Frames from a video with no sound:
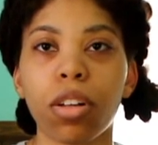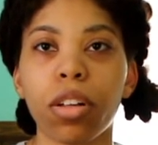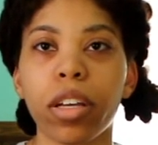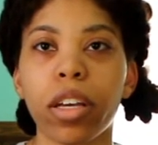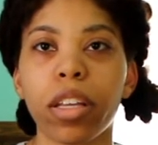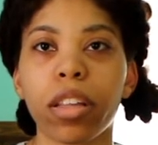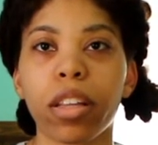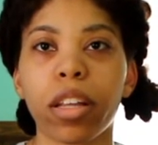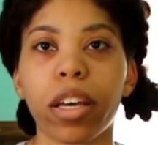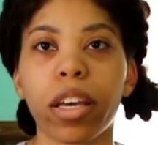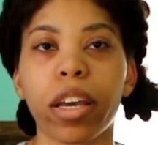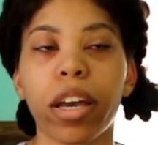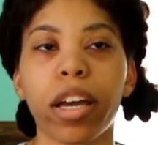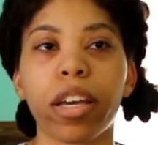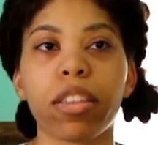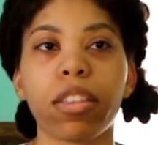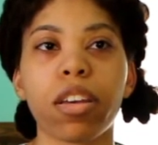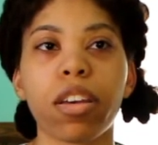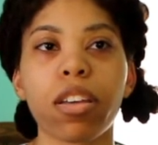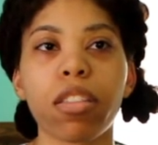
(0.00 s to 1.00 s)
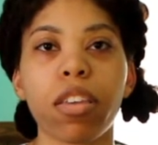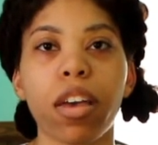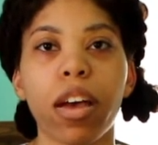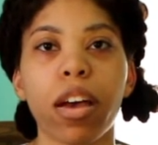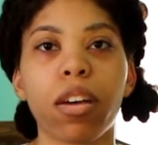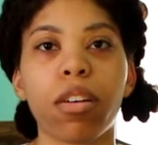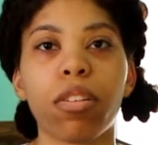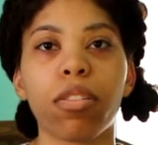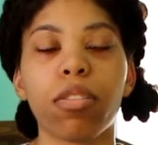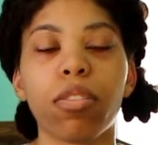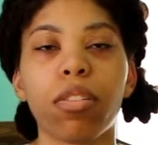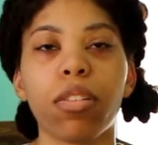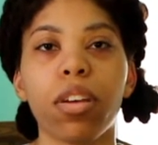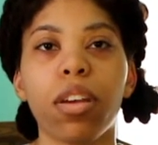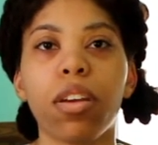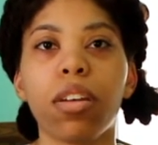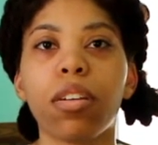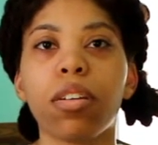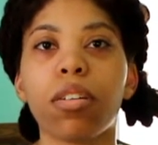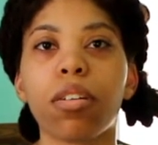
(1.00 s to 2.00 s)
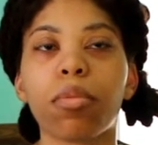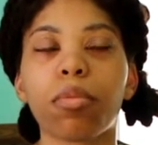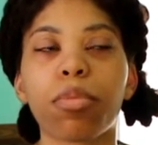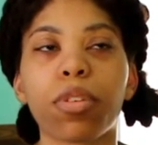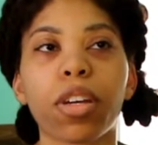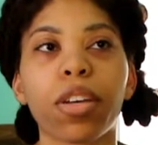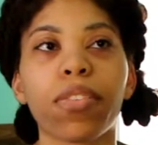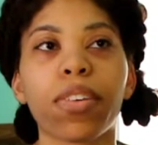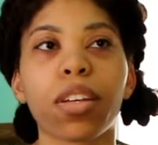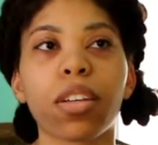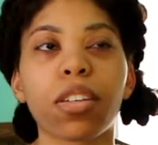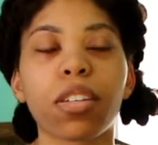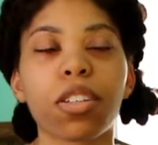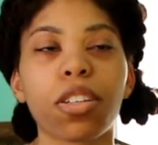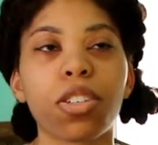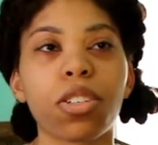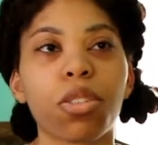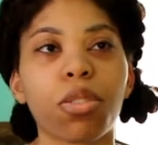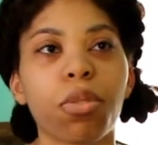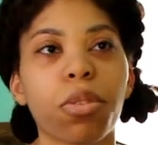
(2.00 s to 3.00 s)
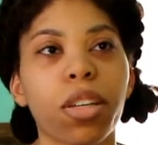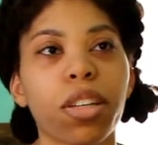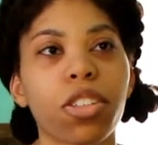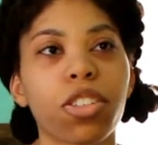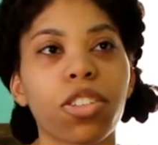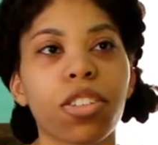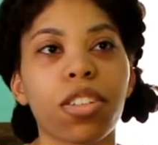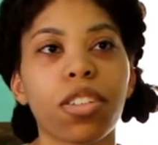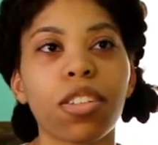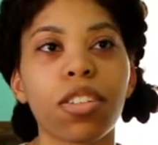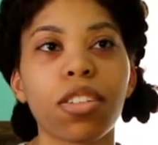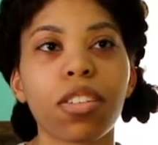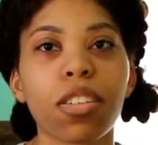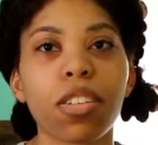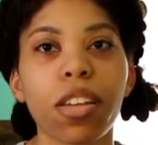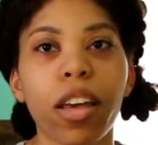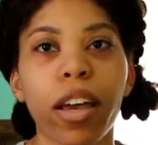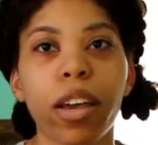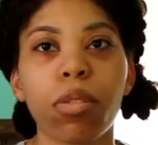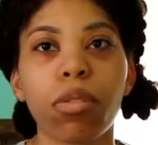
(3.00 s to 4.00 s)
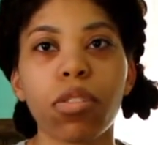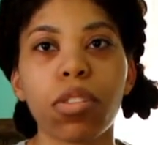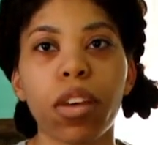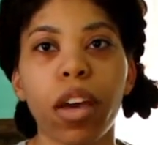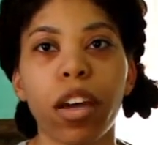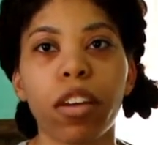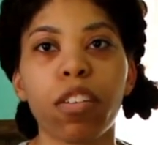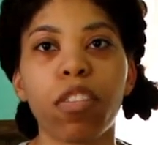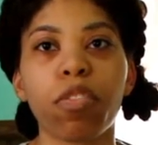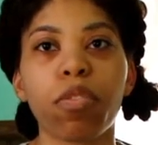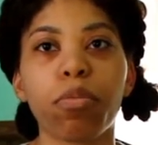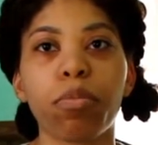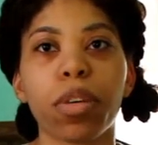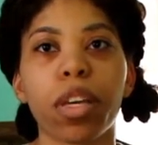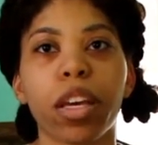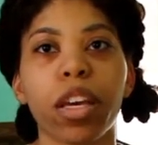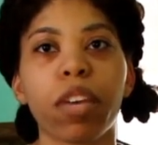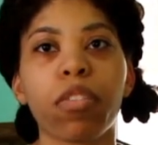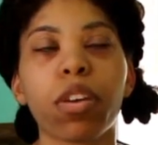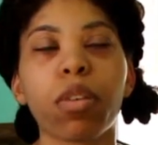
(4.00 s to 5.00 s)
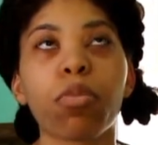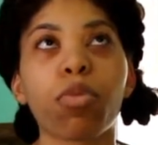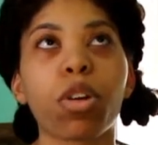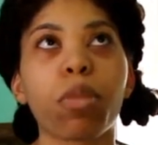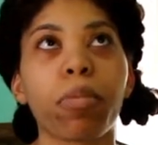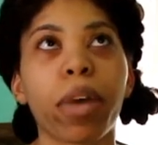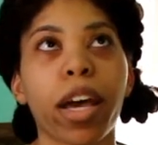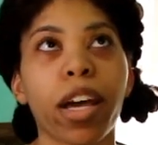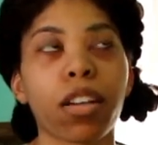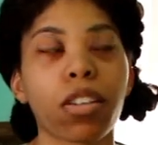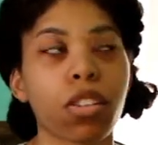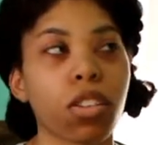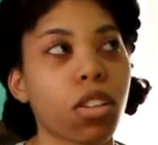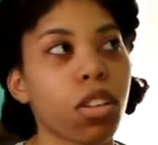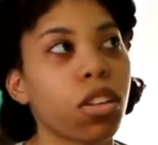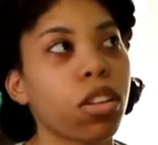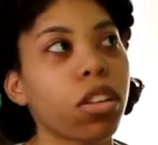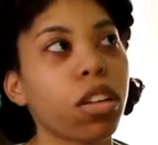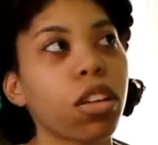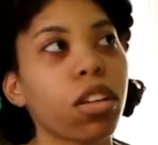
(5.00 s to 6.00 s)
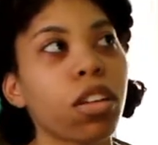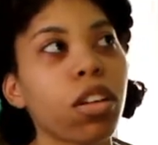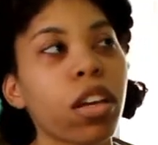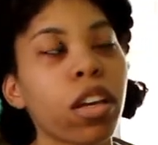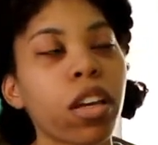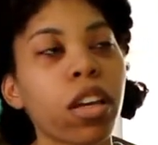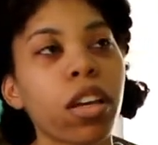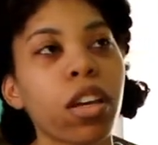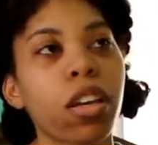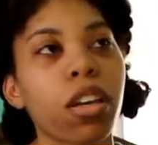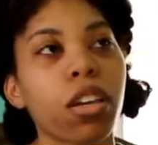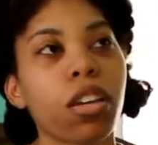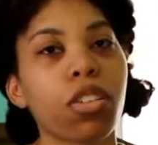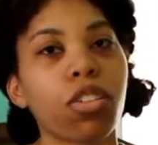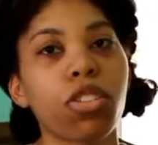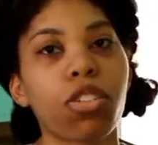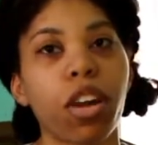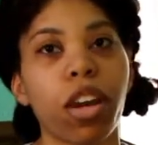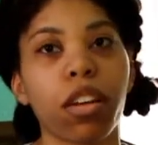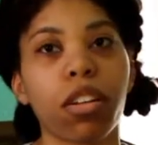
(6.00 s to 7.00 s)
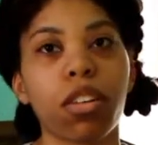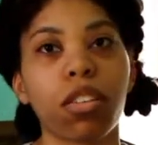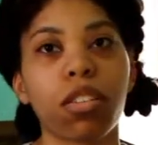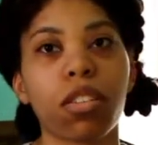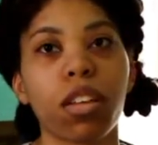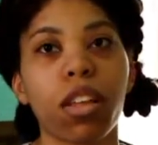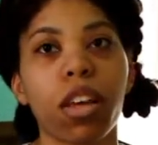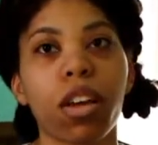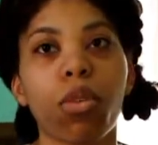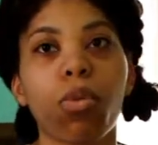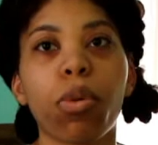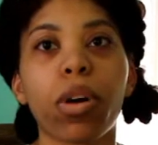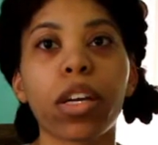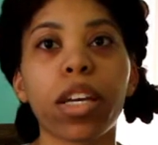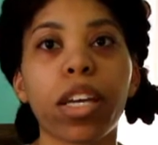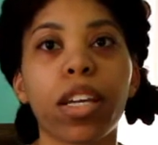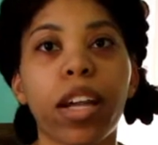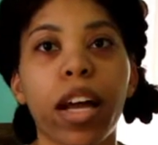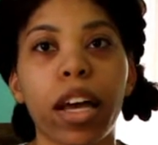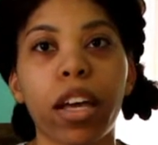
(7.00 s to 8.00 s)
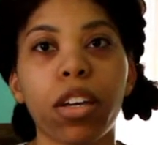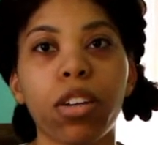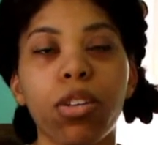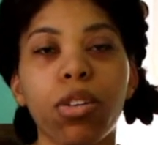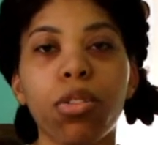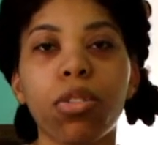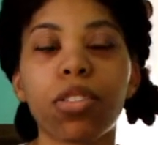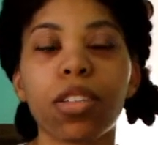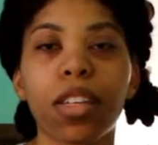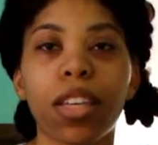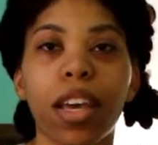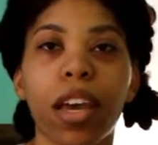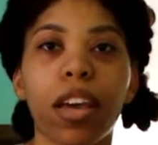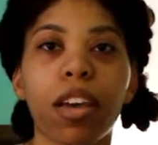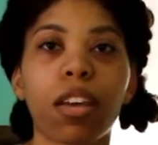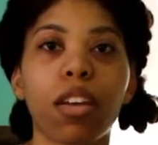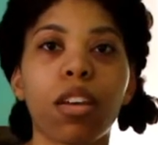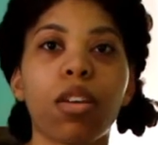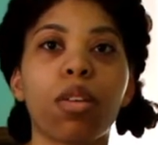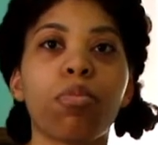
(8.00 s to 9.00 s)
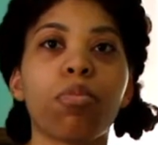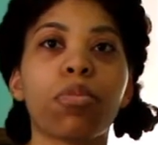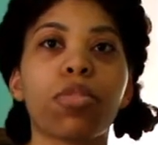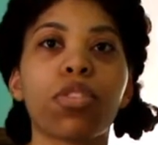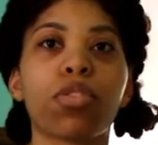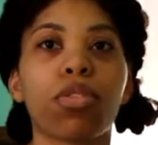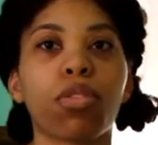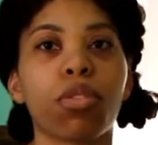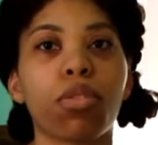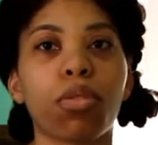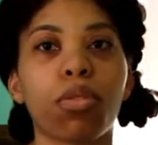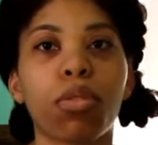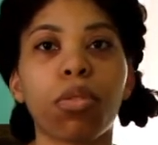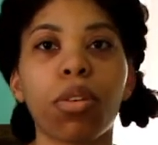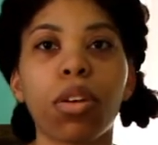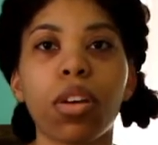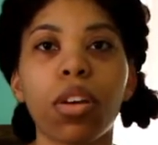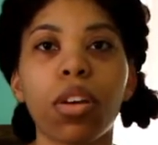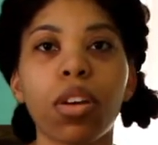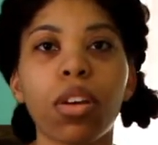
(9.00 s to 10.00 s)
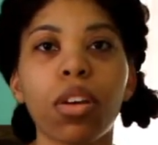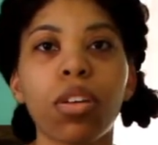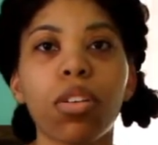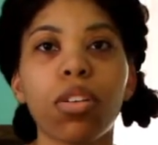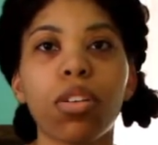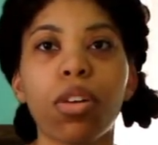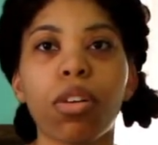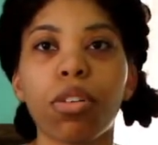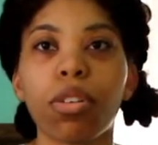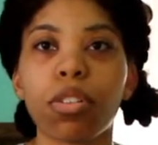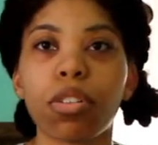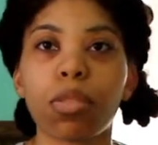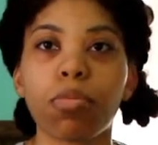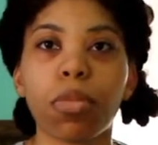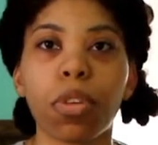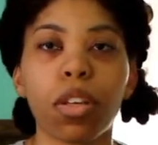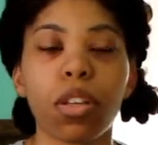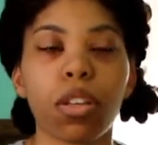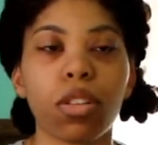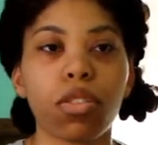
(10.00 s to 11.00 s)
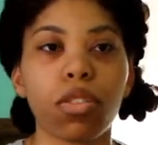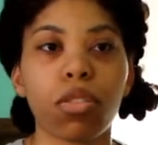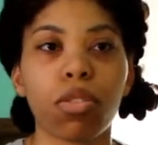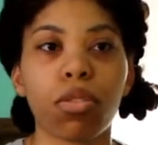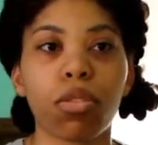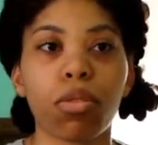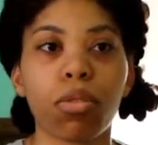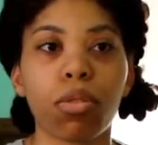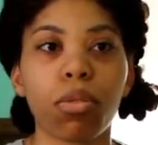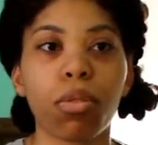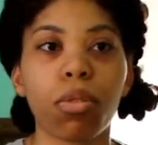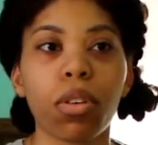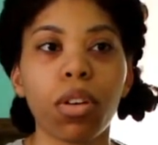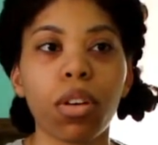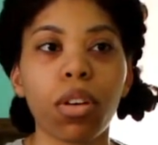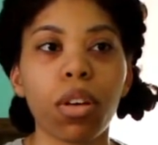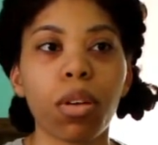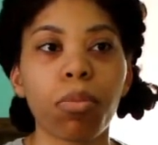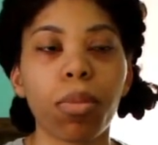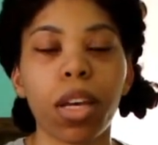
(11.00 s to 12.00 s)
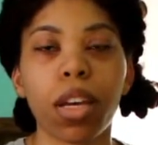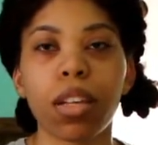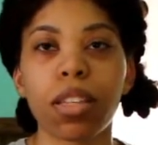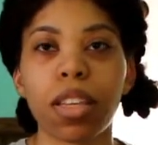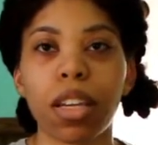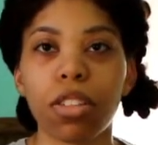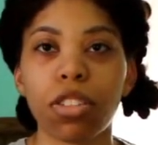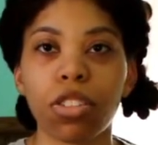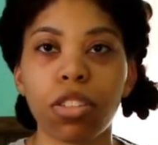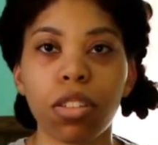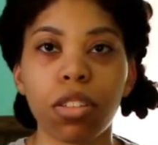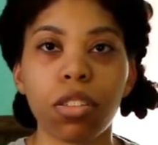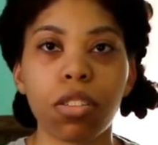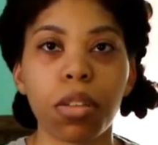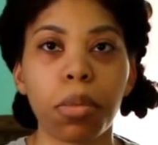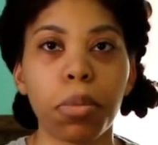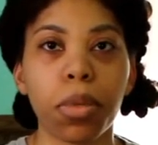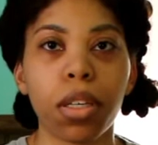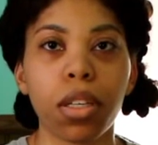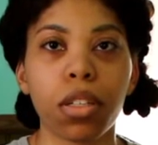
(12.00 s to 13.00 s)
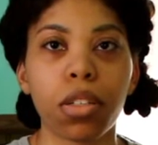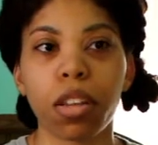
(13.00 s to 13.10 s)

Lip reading: And like I think that in previous situations I was kind of behaving more masculine and trying to see like what can I do to get him to notice me, to pay attention to me.